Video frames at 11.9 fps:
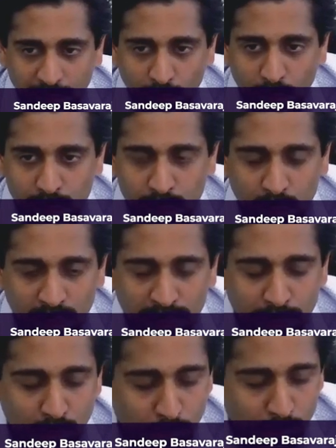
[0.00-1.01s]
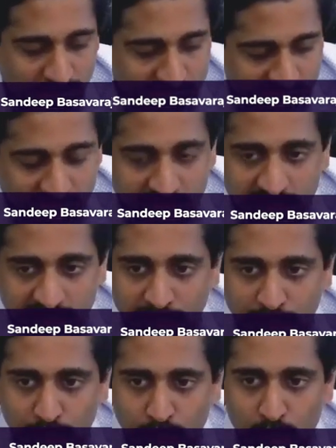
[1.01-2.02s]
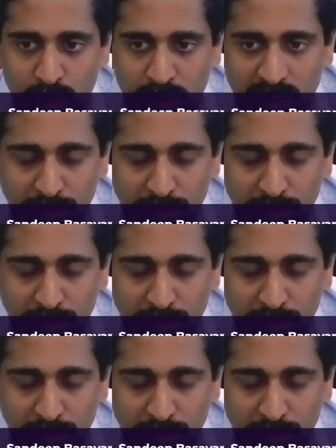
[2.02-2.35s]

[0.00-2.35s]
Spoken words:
and also if you do put a stent in, then you lose